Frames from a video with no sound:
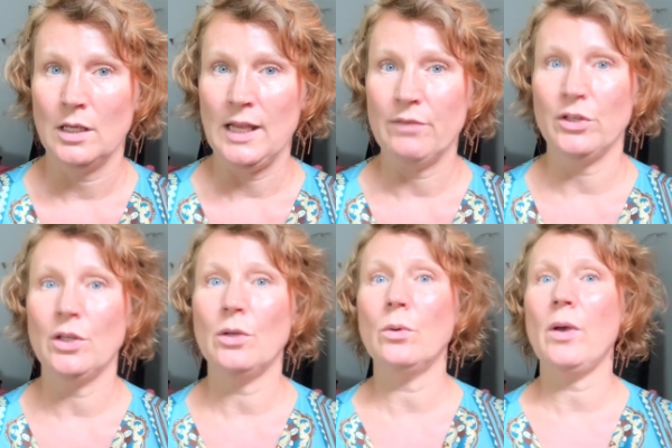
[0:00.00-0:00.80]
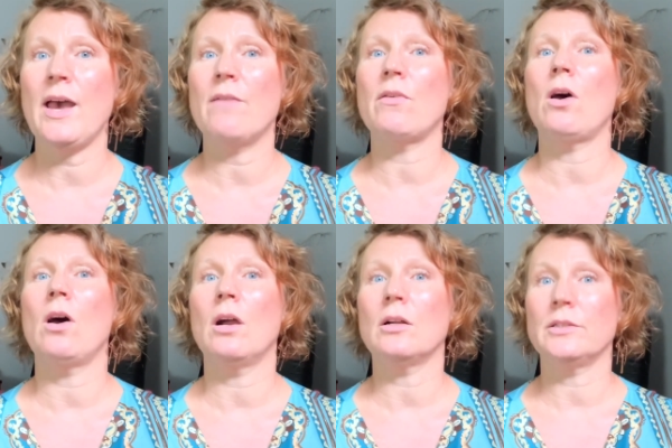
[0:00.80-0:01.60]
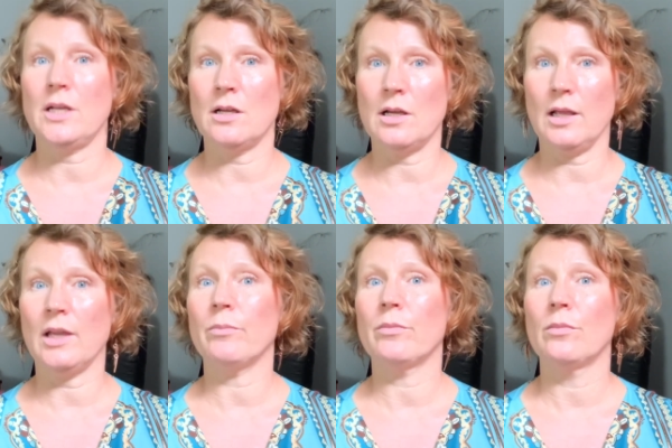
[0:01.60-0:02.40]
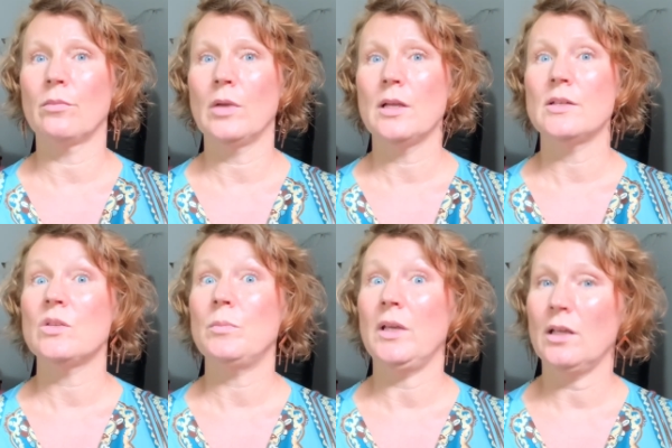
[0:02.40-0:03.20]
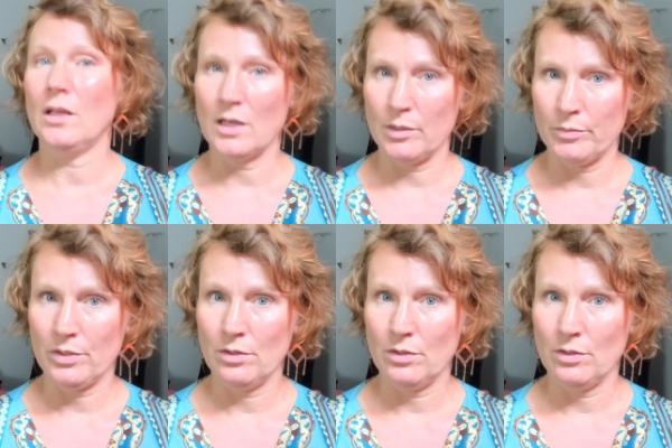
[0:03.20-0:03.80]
if you have a hard time speaking up,